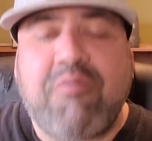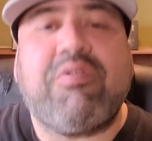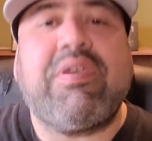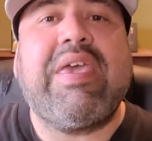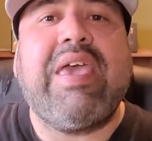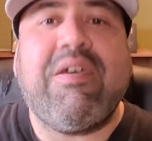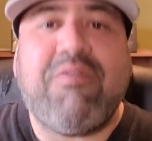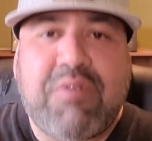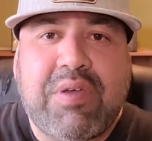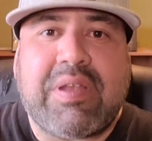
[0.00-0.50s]

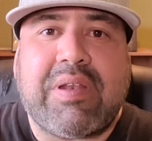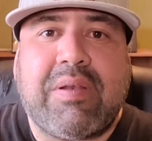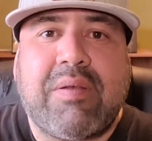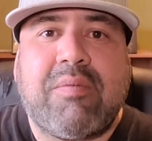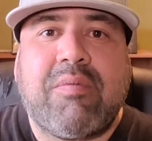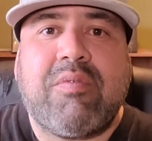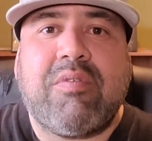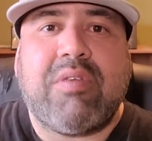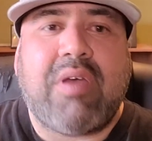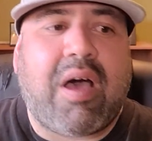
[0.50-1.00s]
given,
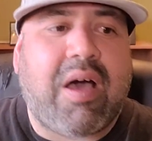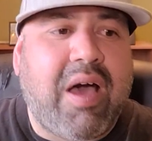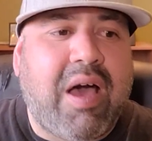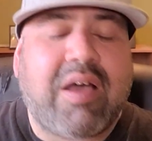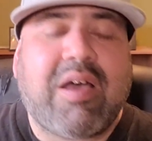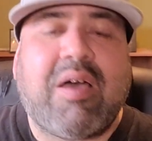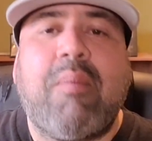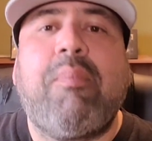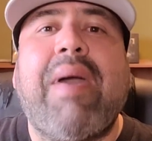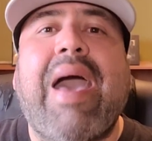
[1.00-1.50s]

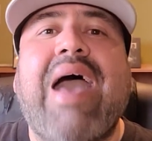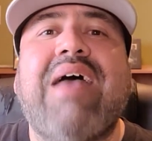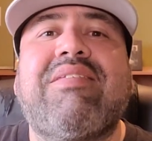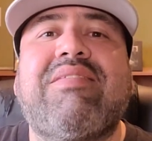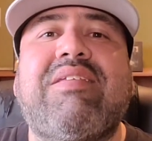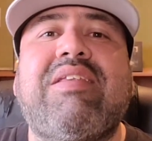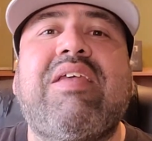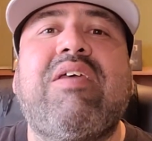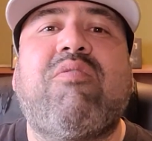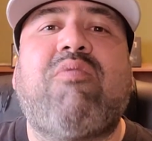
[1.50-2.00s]
a
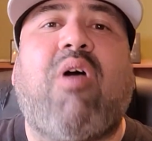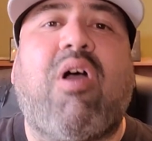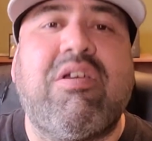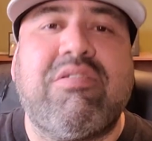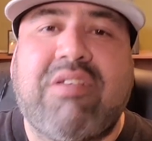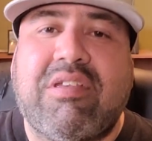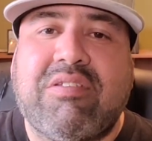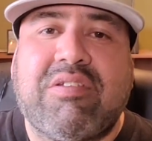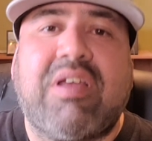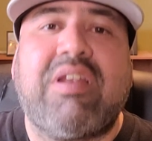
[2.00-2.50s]
capacity of ours
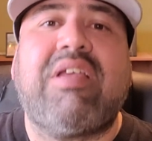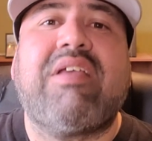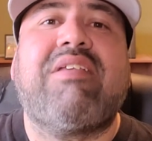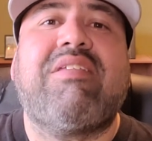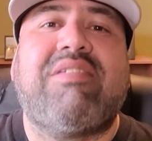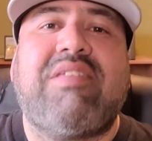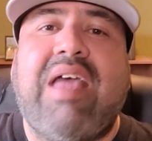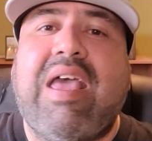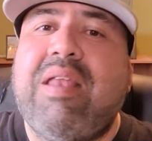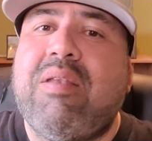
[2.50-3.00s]
that's going to
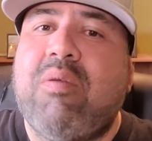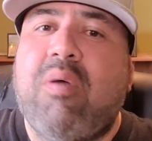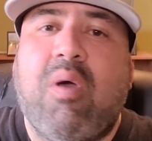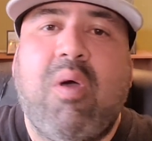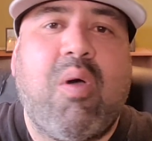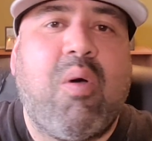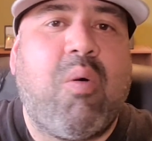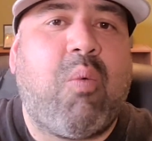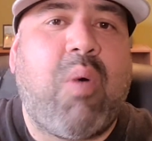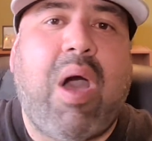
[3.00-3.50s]
extend
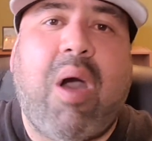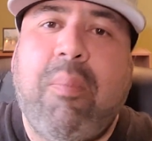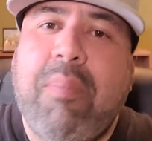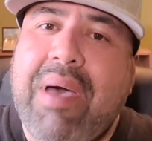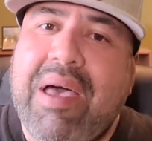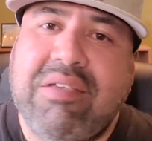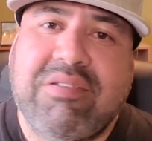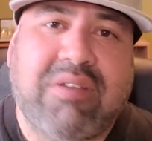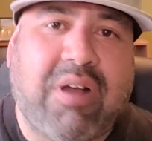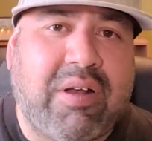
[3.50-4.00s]
well
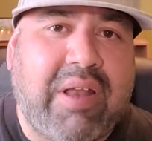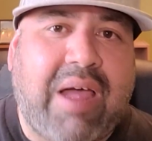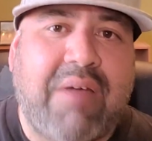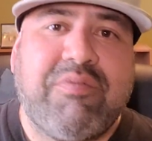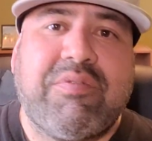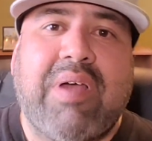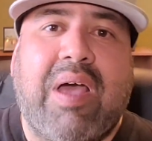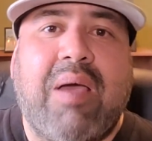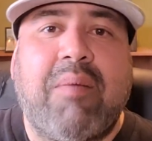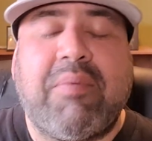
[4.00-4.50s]
past our
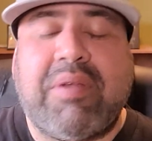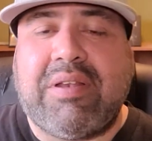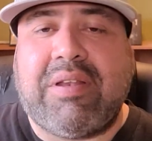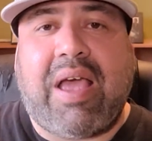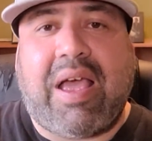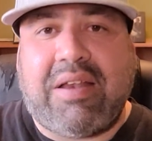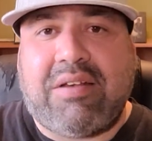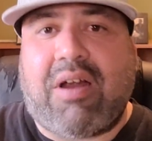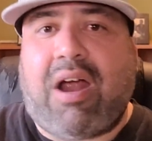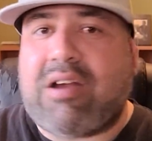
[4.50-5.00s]
lifetime.
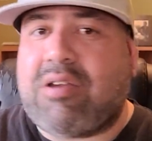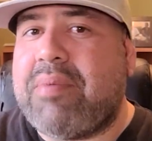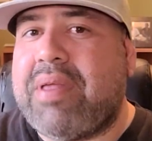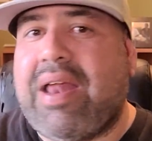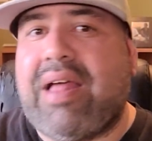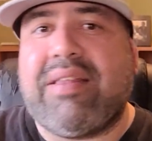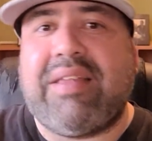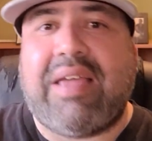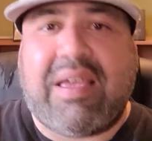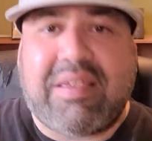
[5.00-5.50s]
And Dr.
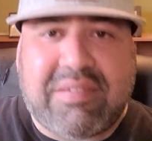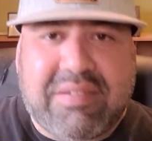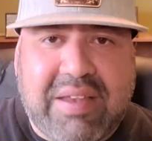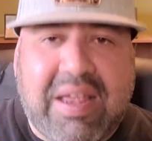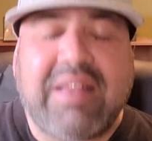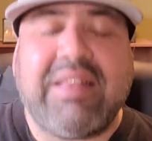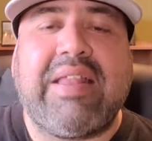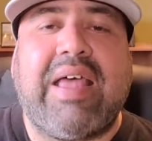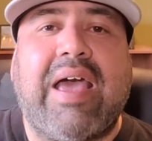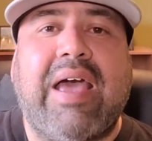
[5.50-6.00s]
Miranda has
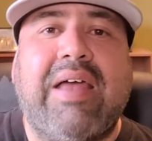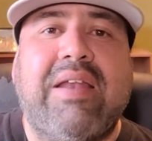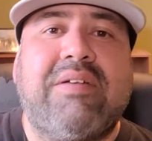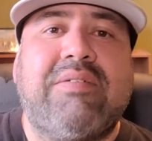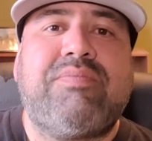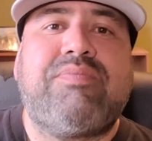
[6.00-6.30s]
done that.